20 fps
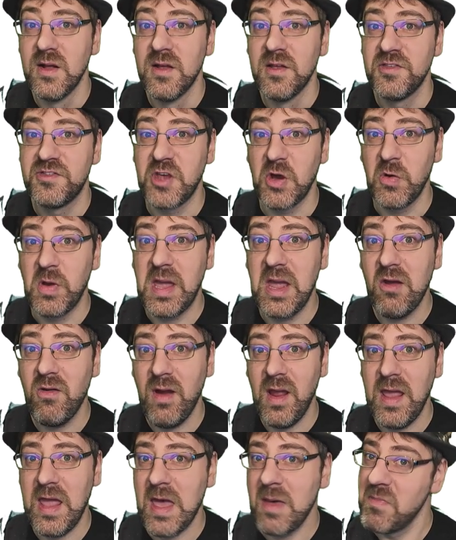So here
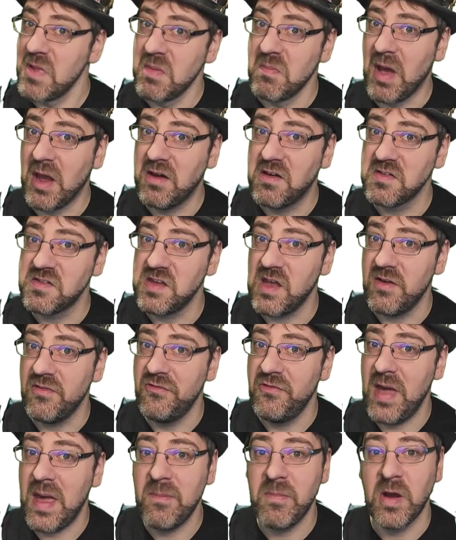I am in Microsoft
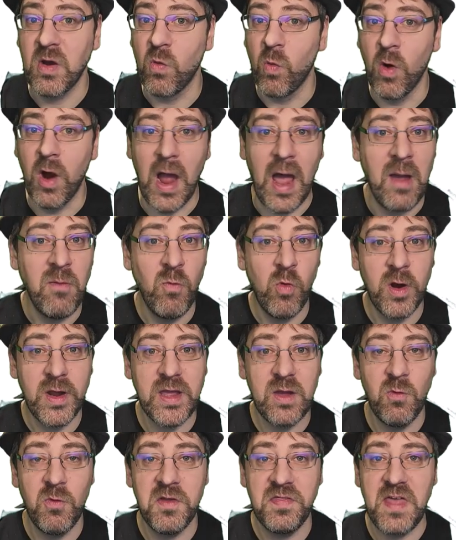Fabric, where I'm
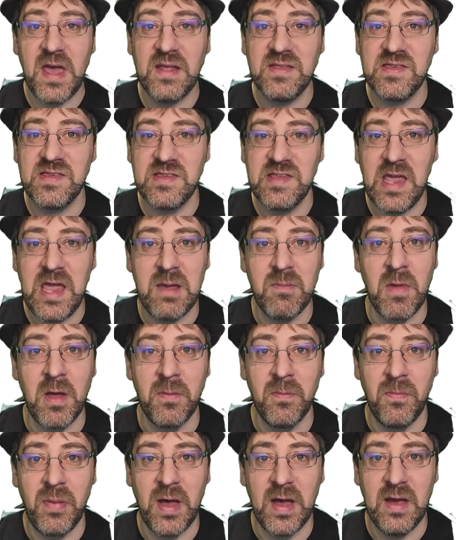working with that same
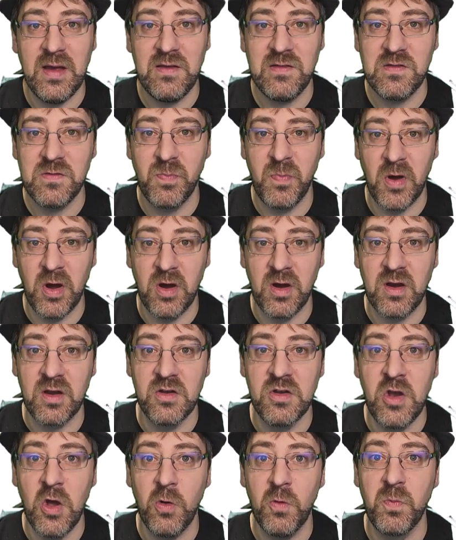PySpark
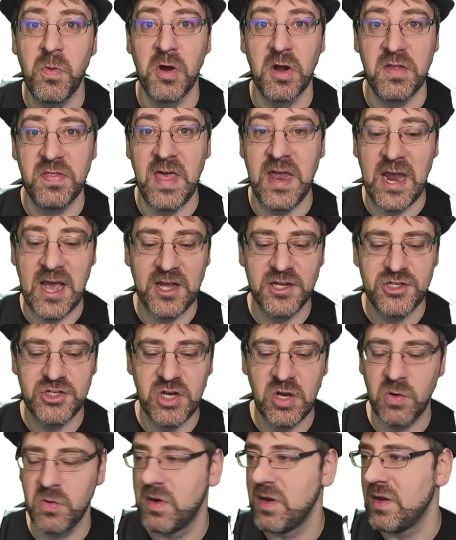notebook that I
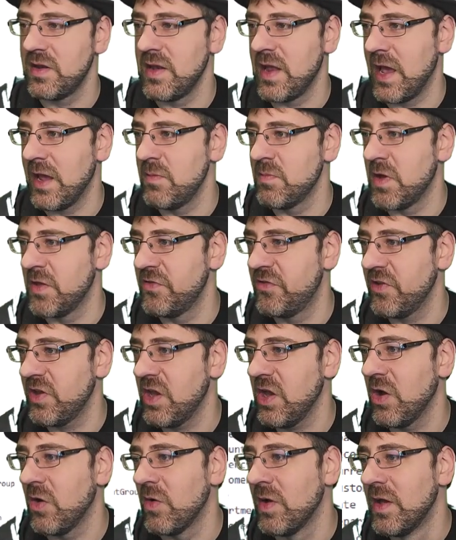showed 9 months
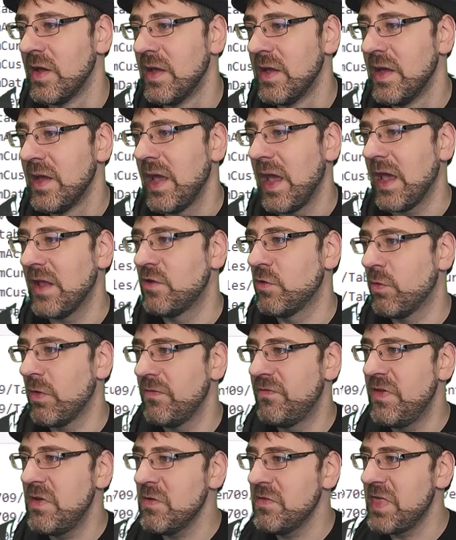ago. And to
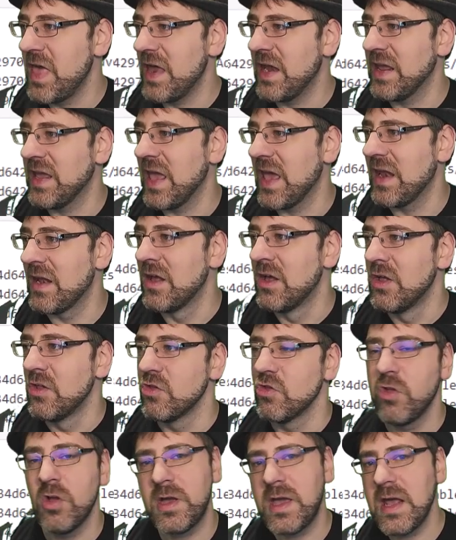review that again,
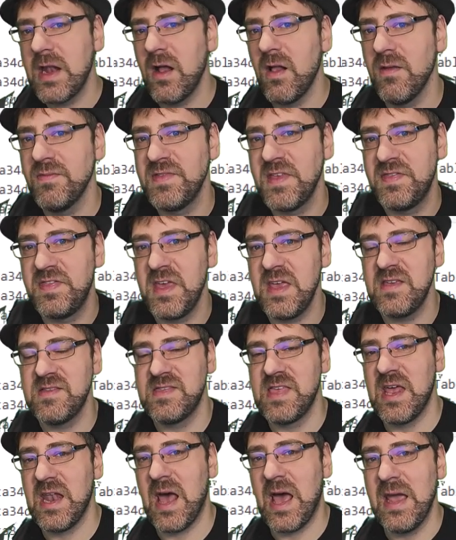look at all the
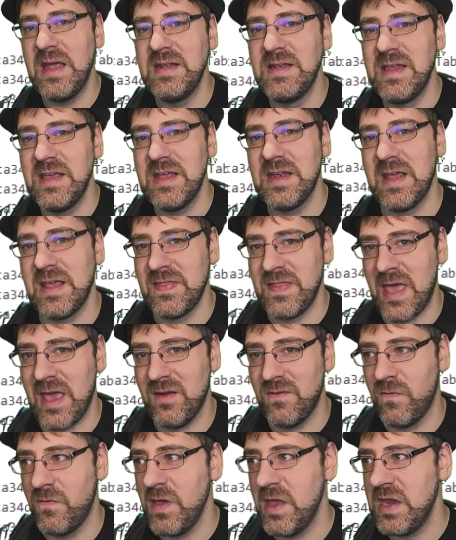things that I did in
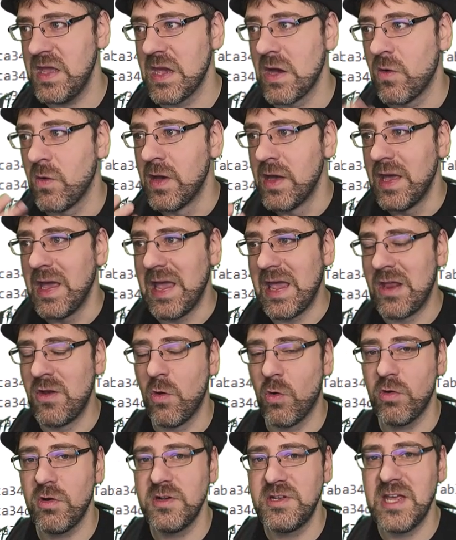that video in
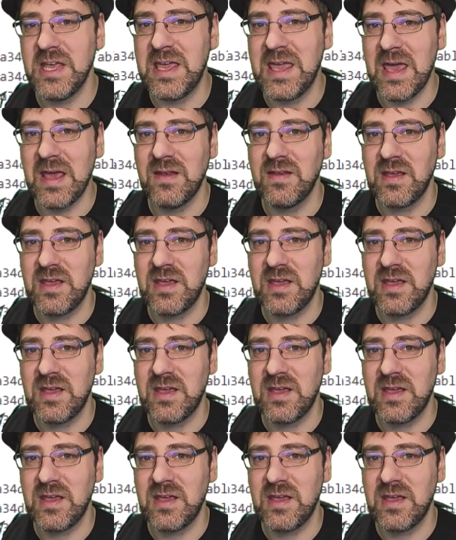order to get